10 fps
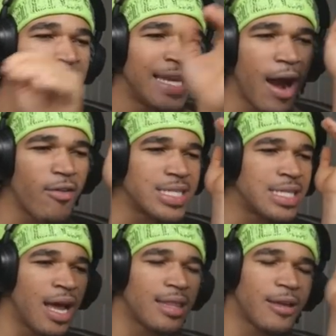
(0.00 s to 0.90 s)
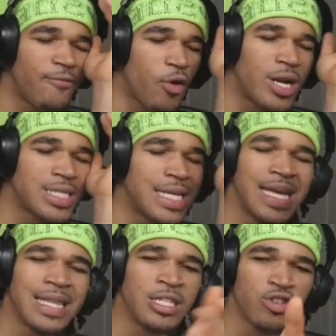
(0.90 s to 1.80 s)
There is nothing for this.
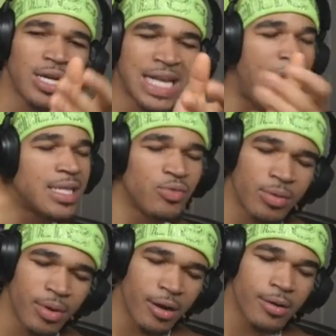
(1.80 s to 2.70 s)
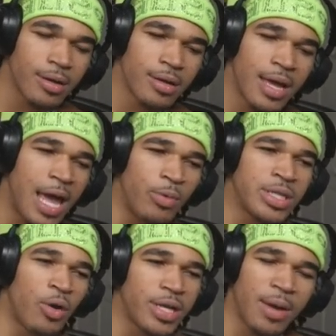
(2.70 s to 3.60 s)
The drugs got to him, bro. It was
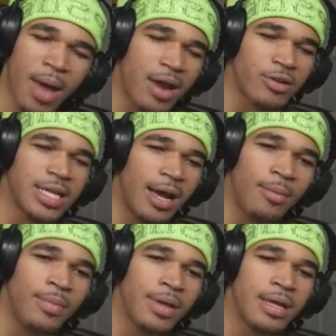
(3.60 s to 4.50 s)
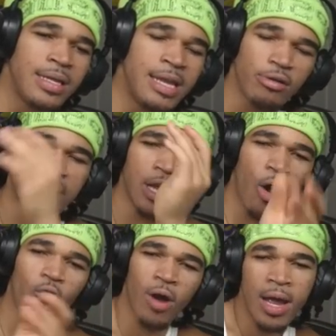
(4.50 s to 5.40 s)
only a matter of time. There's
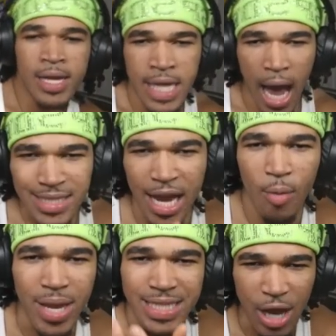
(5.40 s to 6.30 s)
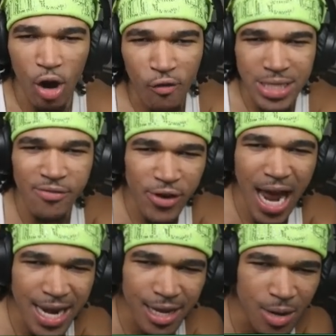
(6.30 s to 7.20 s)
no... Y'all tell me, is there a reason for
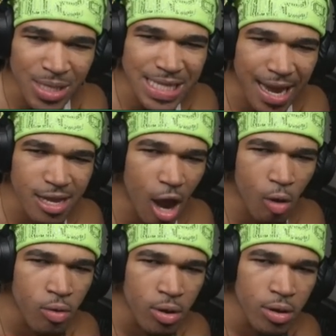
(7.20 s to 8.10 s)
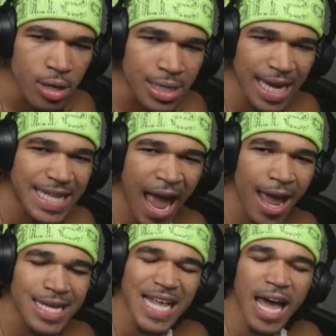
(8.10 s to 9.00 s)
that nigga to be saying, yo, like that?
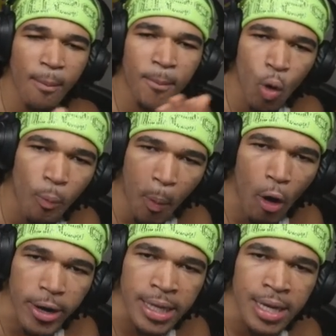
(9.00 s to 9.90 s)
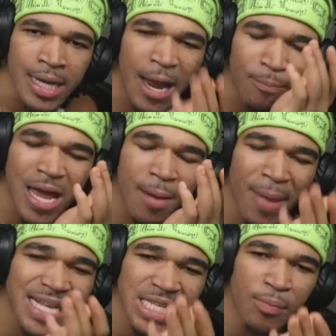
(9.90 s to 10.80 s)
He's at a pool party. They playing
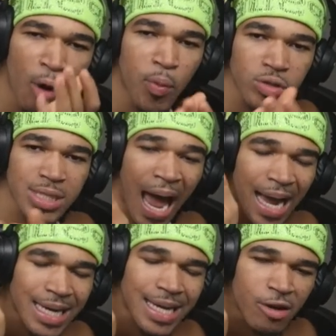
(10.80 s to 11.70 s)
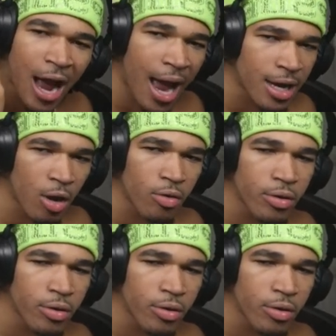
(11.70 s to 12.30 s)
basketball poolside. I could hear it. I know.